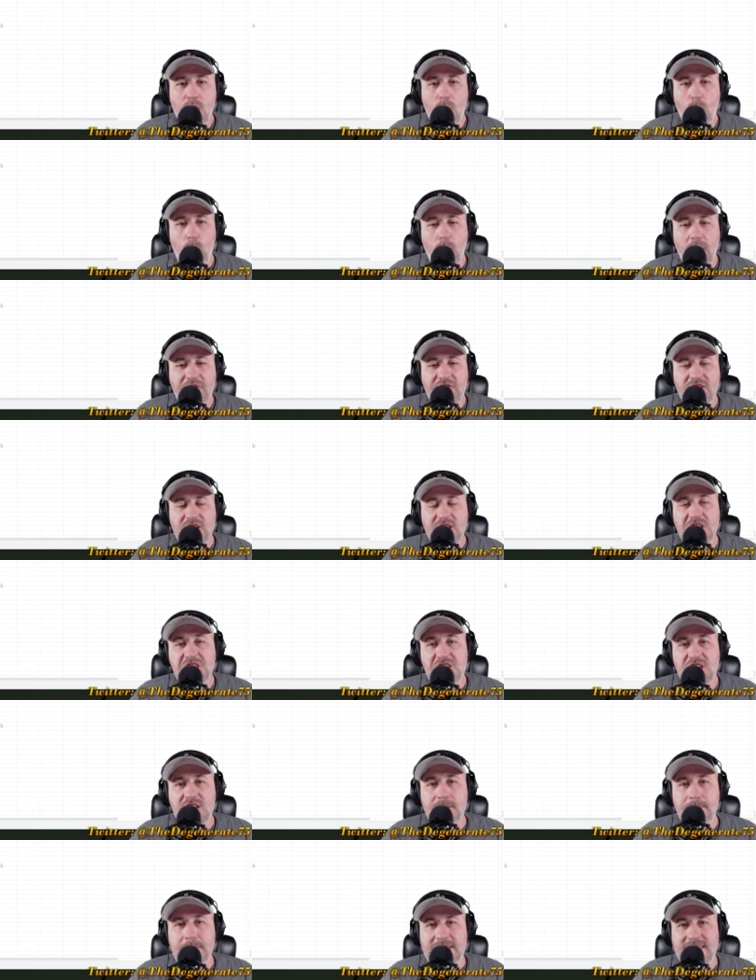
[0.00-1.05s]
what the
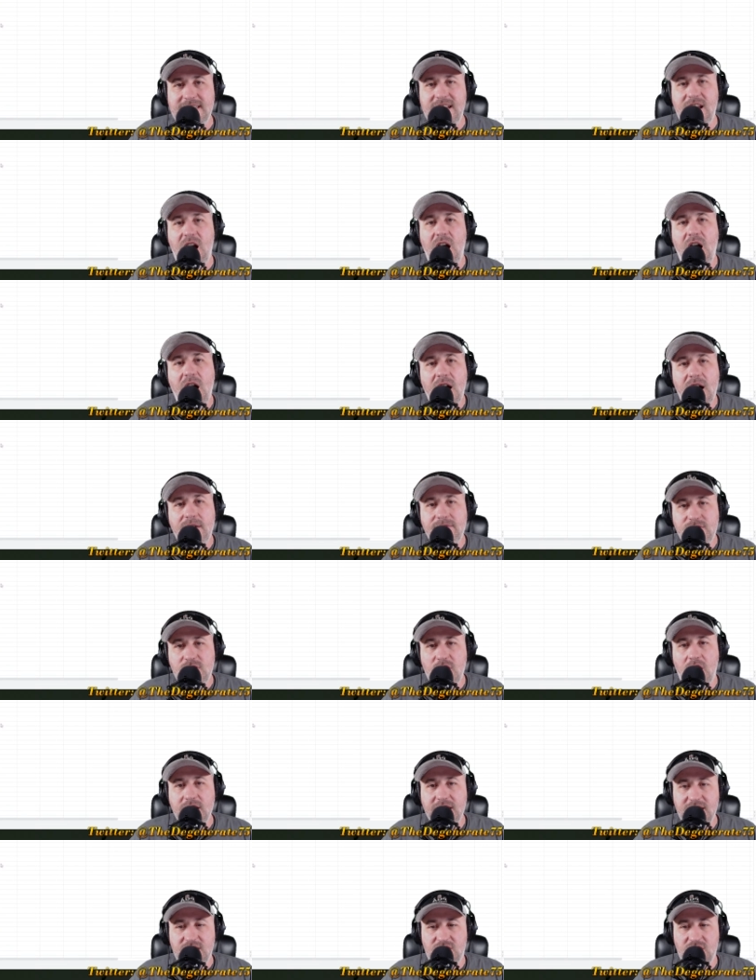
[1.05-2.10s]
legitimacy of
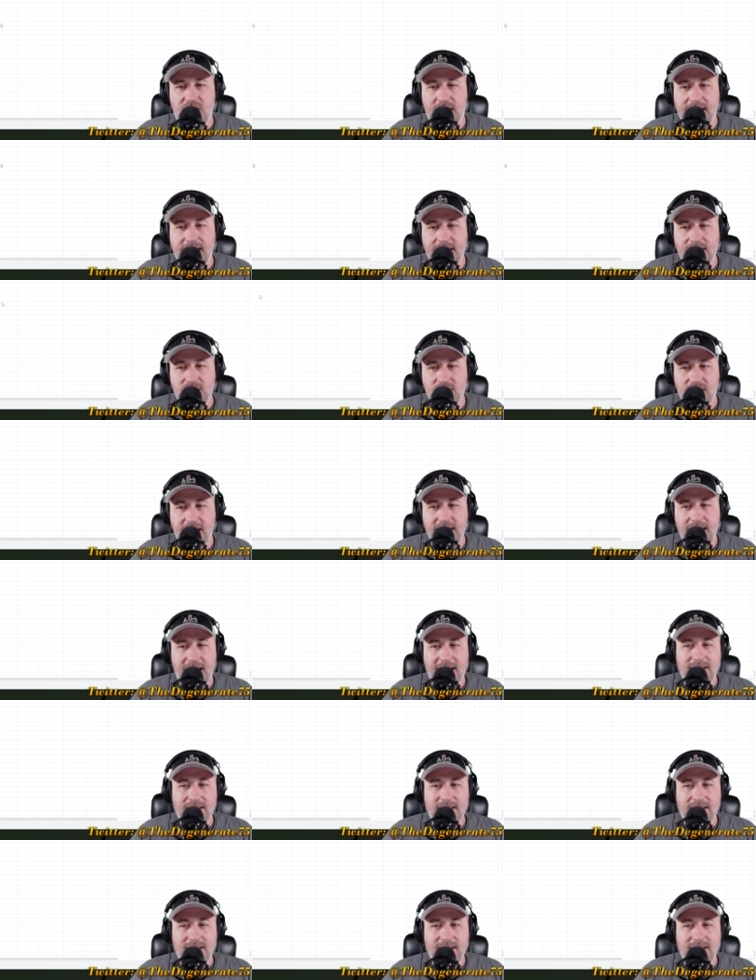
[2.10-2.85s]
donkey chalk is, right?